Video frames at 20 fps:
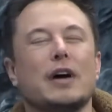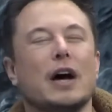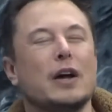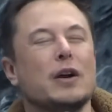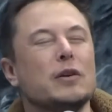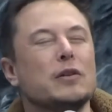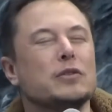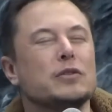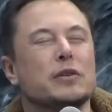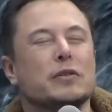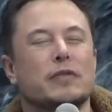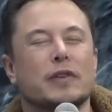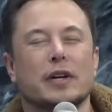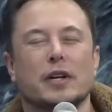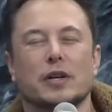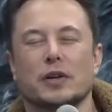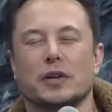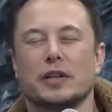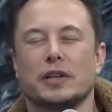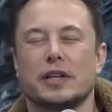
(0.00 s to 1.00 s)
don't sort of like
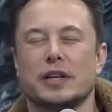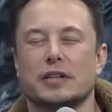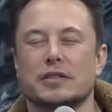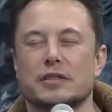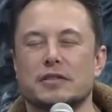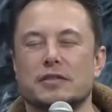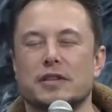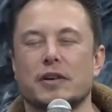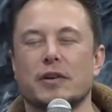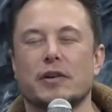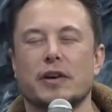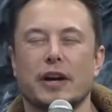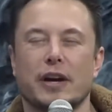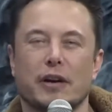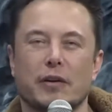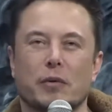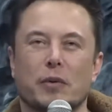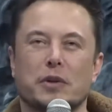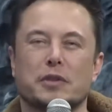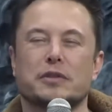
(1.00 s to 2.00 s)
look at things and say, okay,
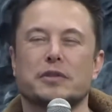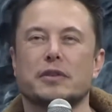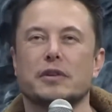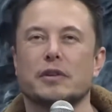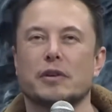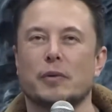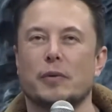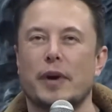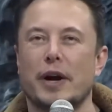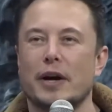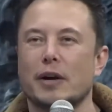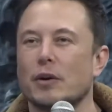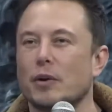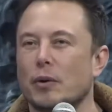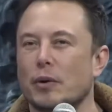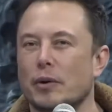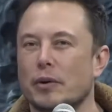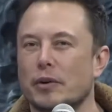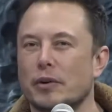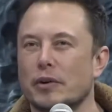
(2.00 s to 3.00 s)
what's the rank
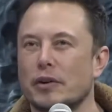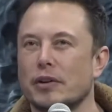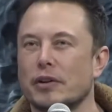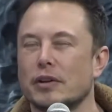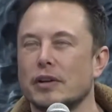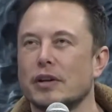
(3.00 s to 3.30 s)
ordered,